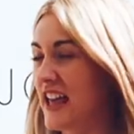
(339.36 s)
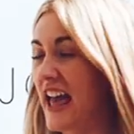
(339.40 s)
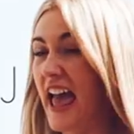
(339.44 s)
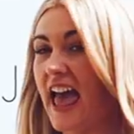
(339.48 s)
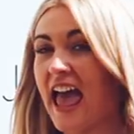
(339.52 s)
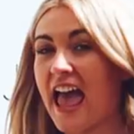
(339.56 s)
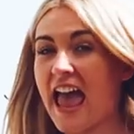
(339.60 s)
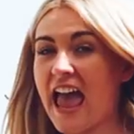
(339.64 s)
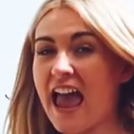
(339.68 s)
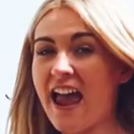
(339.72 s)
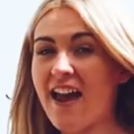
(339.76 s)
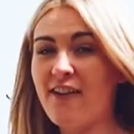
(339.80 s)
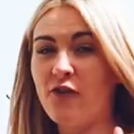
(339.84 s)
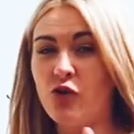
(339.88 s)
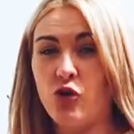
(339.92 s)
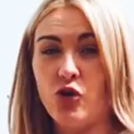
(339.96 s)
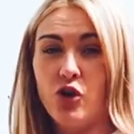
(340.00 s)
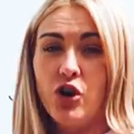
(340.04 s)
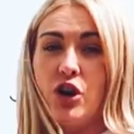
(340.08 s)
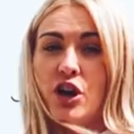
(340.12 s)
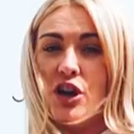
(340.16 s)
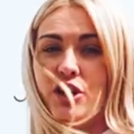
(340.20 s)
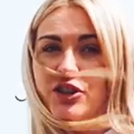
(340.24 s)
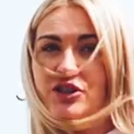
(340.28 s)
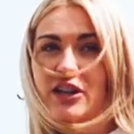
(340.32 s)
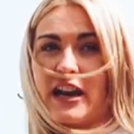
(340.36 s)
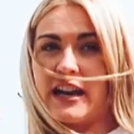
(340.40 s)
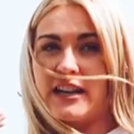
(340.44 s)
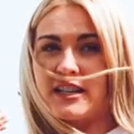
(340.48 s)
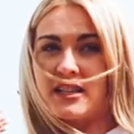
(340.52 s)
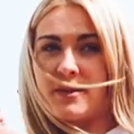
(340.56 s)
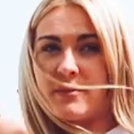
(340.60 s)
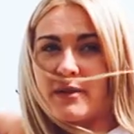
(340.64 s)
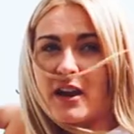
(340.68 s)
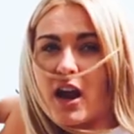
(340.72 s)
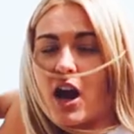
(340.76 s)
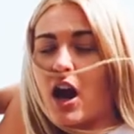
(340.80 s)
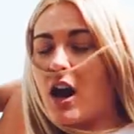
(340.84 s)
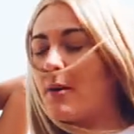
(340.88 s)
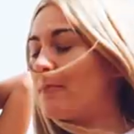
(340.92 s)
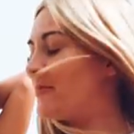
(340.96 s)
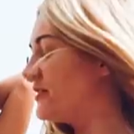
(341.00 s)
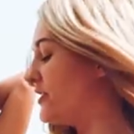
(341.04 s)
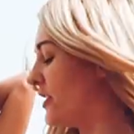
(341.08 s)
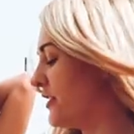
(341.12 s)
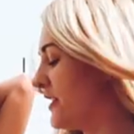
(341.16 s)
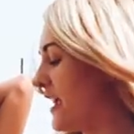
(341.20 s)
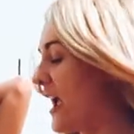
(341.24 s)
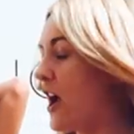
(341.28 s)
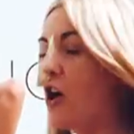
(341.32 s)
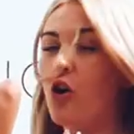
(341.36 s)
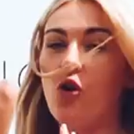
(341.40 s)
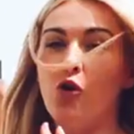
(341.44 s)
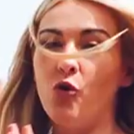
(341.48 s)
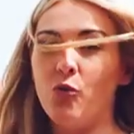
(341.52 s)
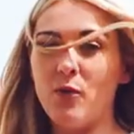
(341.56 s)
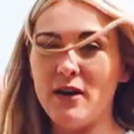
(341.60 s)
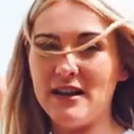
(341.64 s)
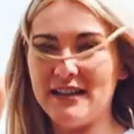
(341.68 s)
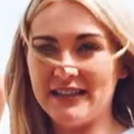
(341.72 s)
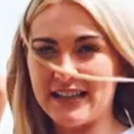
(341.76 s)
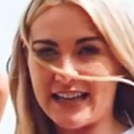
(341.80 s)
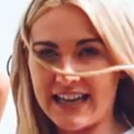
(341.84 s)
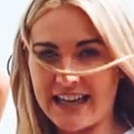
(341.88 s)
their hair or change something up. So yeah, always